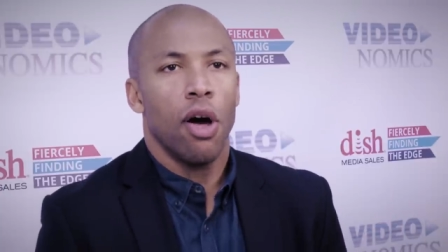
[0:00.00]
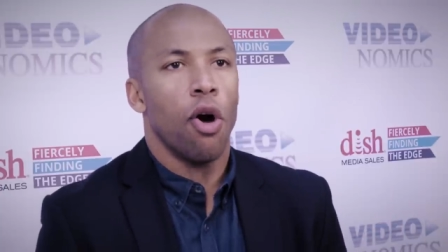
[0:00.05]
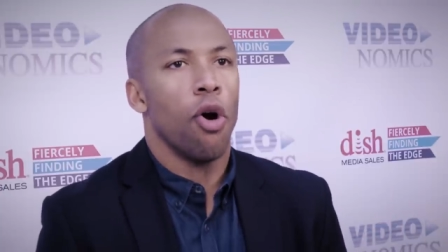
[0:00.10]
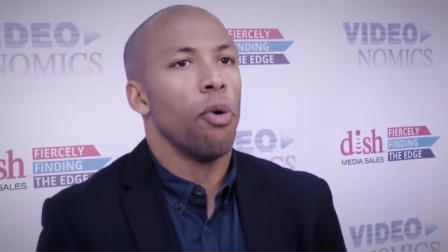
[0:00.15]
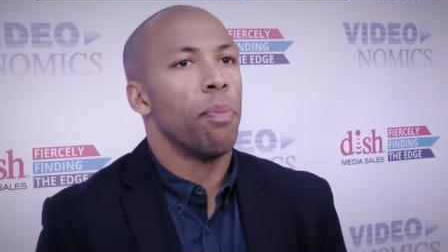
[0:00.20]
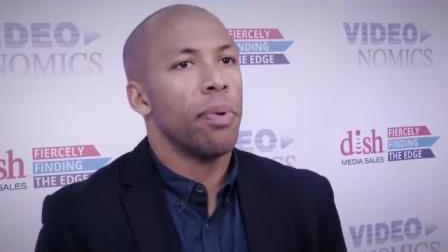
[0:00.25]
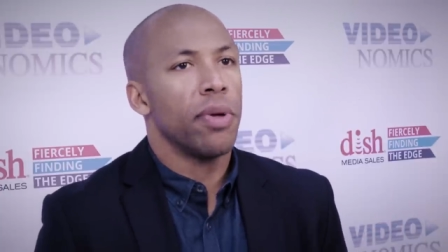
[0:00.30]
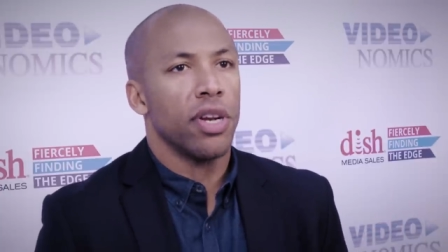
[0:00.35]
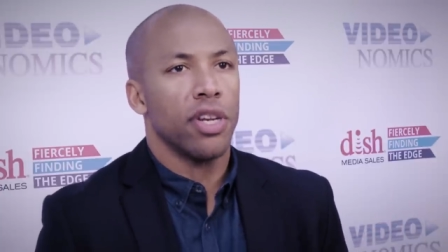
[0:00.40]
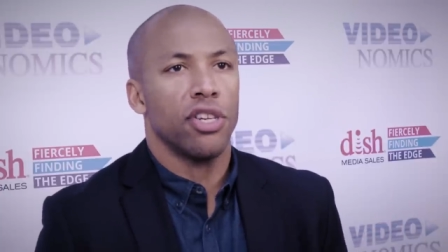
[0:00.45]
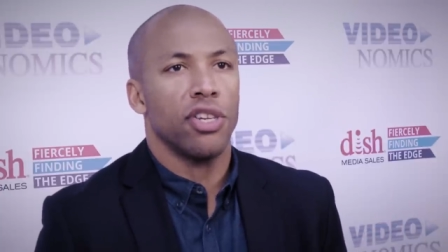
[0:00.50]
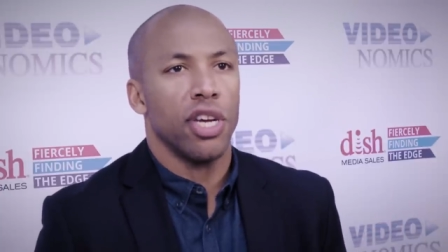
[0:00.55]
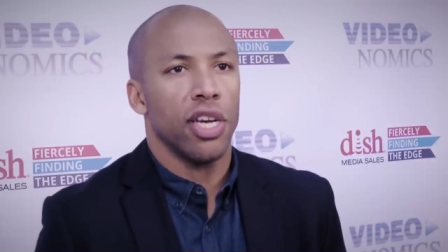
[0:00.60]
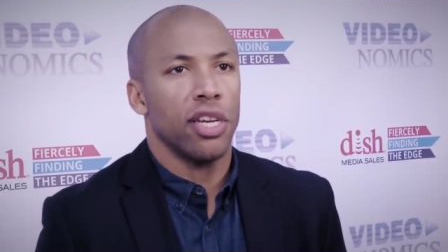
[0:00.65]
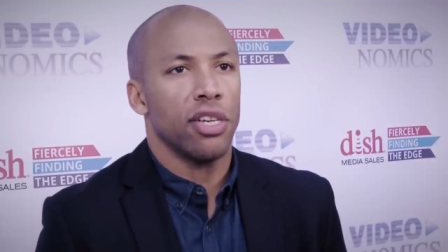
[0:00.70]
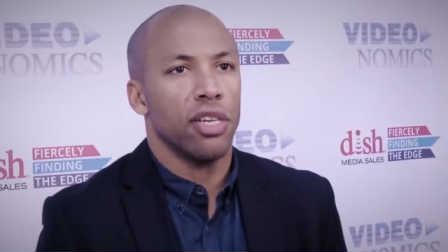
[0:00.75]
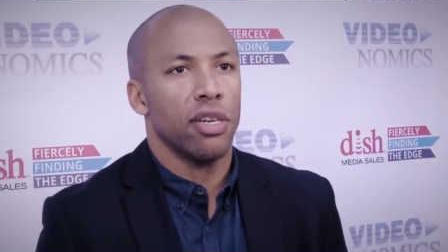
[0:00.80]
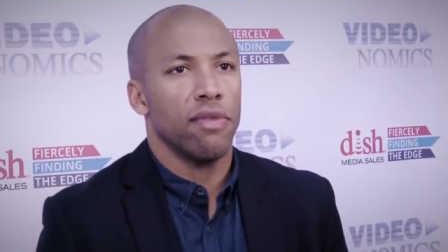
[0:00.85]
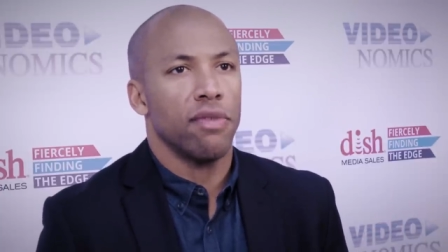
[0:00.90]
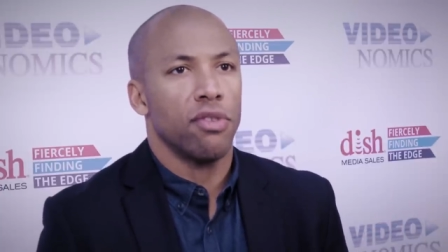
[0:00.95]
open
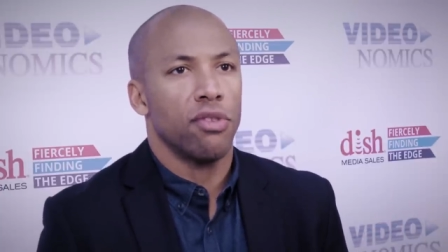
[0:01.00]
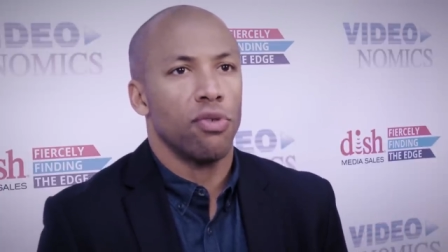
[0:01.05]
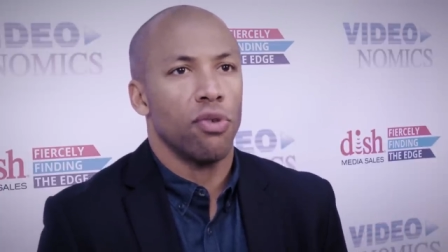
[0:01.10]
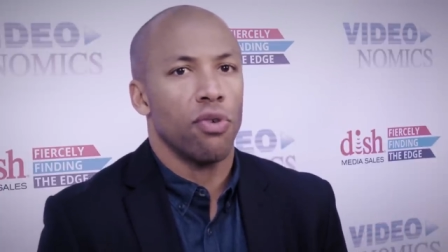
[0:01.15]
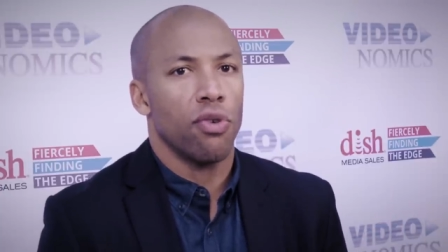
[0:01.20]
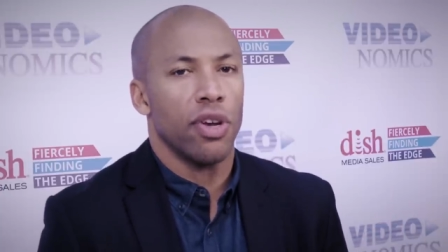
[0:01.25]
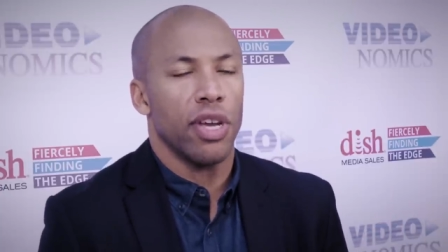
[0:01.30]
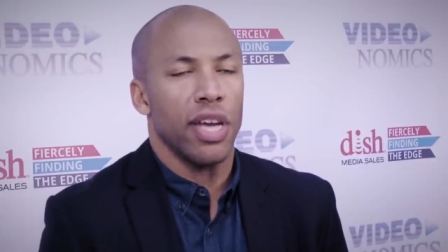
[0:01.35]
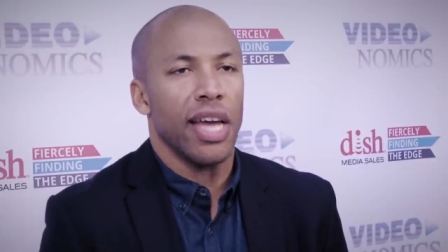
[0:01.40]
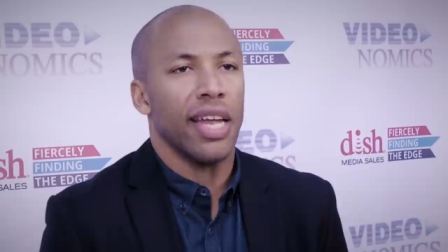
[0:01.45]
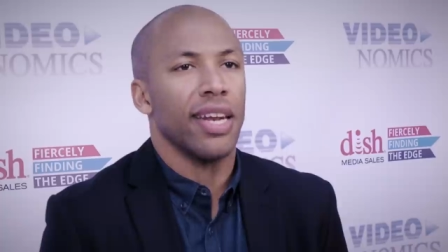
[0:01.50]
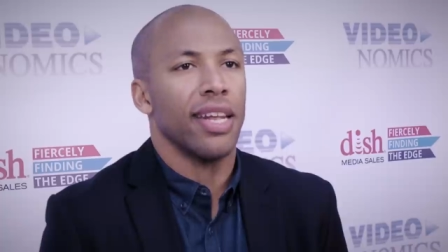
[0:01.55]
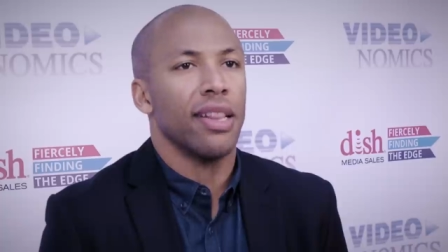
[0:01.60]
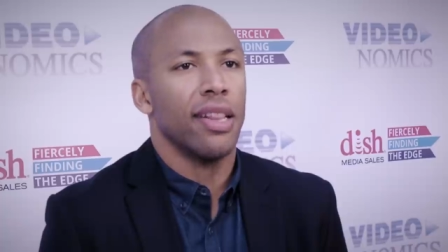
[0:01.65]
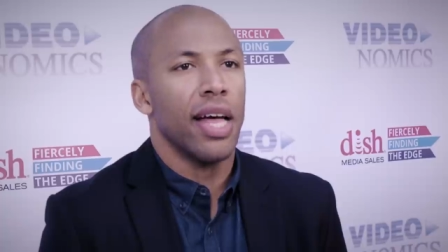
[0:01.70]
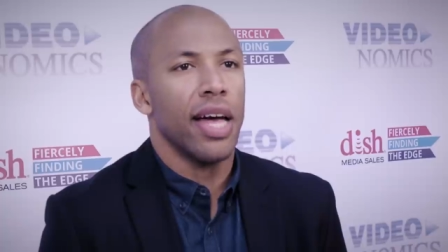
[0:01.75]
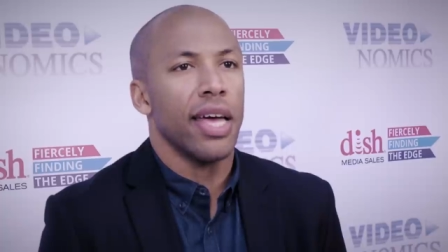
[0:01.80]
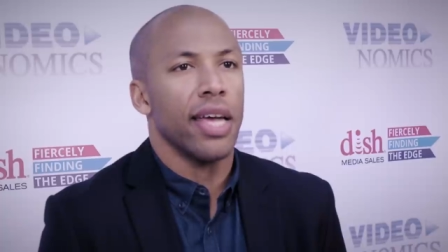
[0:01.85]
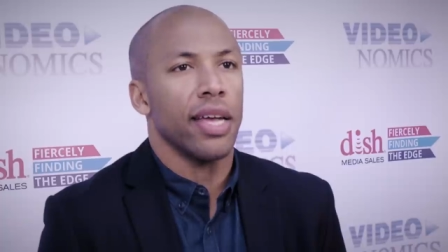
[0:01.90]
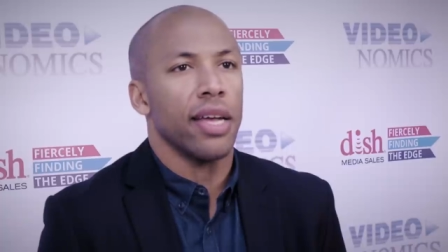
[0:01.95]
exchange inventory, and the
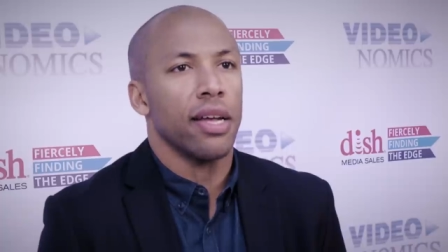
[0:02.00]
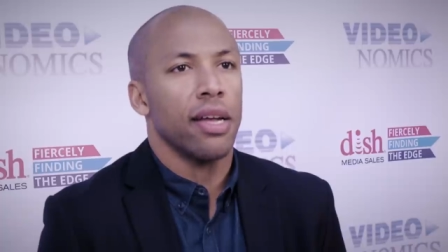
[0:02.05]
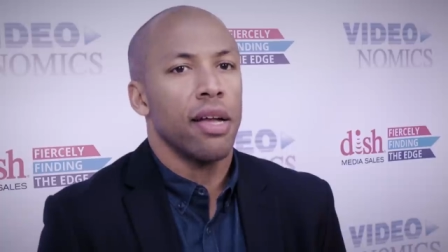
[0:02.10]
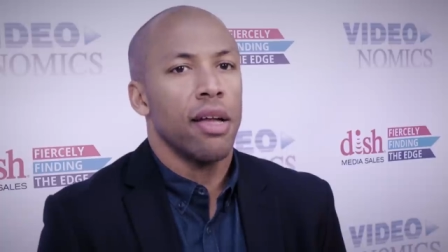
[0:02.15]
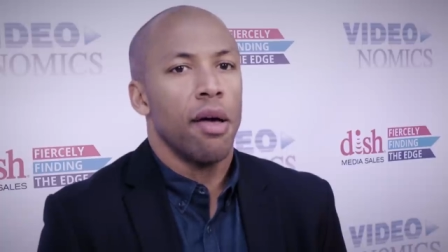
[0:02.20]
like,